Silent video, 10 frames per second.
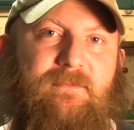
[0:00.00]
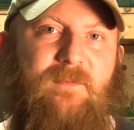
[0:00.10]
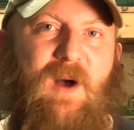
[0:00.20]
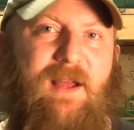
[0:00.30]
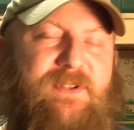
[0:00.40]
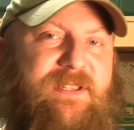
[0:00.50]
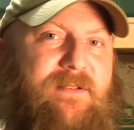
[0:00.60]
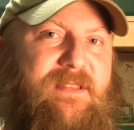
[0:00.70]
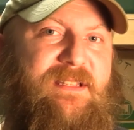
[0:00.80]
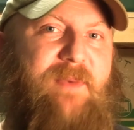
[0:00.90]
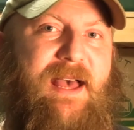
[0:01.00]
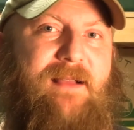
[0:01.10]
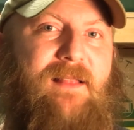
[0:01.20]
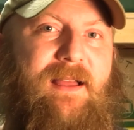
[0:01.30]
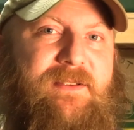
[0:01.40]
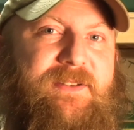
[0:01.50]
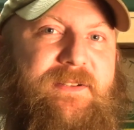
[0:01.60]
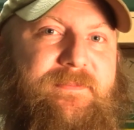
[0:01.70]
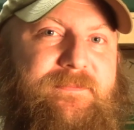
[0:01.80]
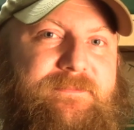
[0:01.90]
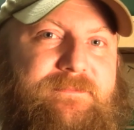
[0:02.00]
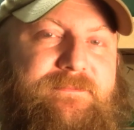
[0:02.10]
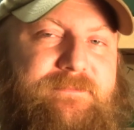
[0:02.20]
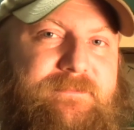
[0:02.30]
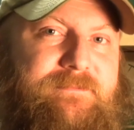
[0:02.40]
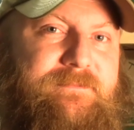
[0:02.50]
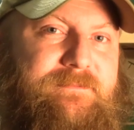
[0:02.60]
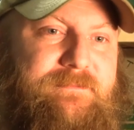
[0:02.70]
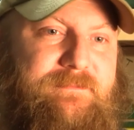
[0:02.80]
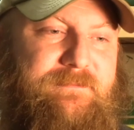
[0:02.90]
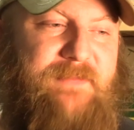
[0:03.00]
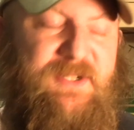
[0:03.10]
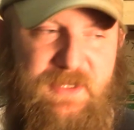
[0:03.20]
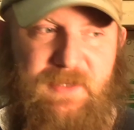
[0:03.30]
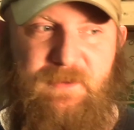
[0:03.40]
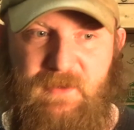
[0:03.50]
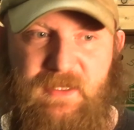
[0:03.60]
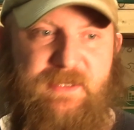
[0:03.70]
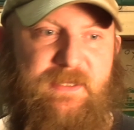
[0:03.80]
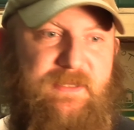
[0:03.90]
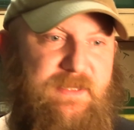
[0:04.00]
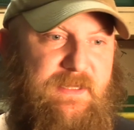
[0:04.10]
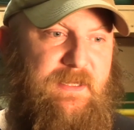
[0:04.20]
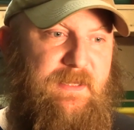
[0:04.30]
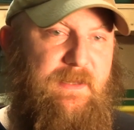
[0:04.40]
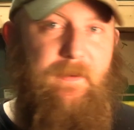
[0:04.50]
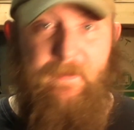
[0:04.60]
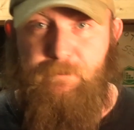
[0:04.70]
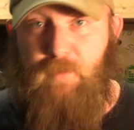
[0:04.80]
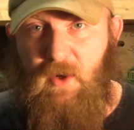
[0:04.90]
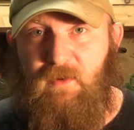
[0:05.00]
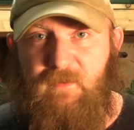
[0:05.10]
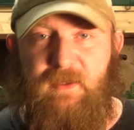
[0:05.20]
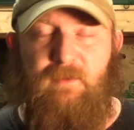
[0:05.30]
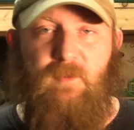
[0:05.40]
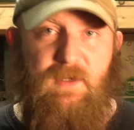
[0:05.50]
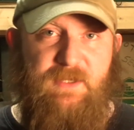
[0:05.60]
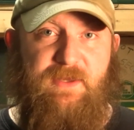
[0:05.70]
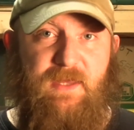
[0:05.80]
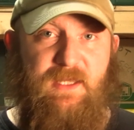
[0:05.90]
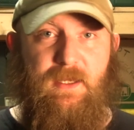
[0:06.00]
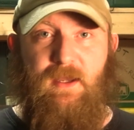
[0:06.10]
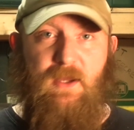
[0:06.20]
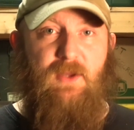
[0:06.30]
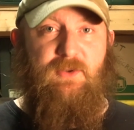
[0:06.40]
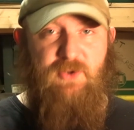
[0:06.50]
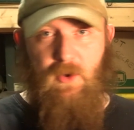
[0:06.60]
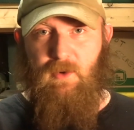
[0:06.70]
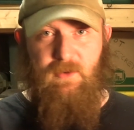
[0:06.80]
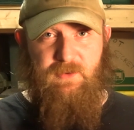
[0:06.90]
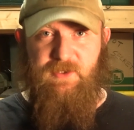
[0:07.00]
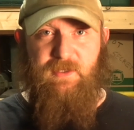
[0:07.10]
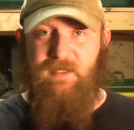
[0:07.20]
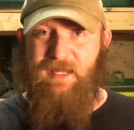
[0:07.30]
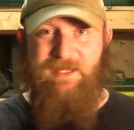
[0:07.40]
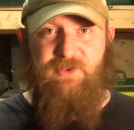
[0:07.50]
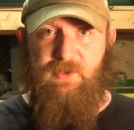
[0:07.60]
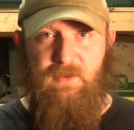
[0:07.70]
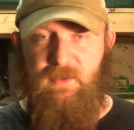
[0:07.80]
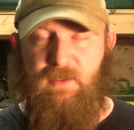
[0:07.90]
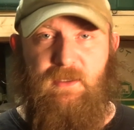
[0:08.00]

Why was there this backlash? There's two reasons. And part of it was the charged nature